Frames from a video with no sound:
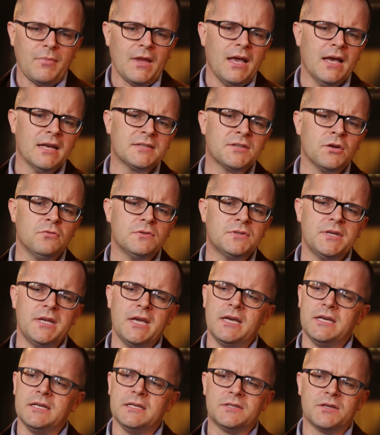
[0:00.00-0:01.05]

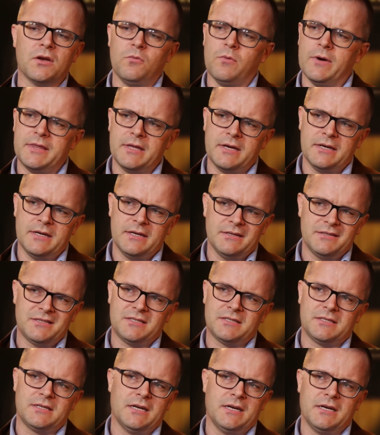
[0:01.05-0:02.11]
associates, or whether
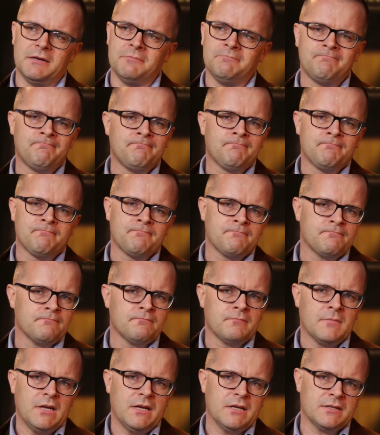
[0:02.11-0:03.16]
it's a
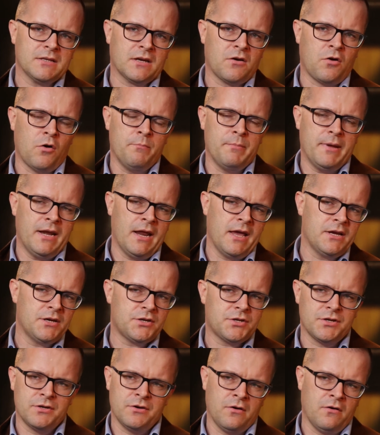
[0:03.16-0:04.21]

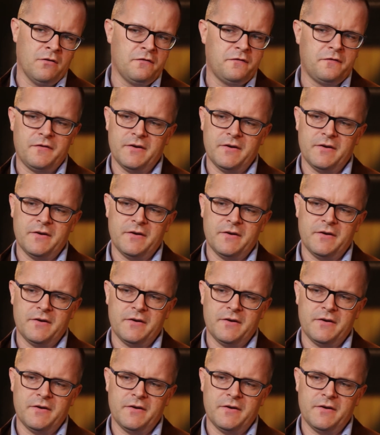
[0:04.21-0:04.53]
combination of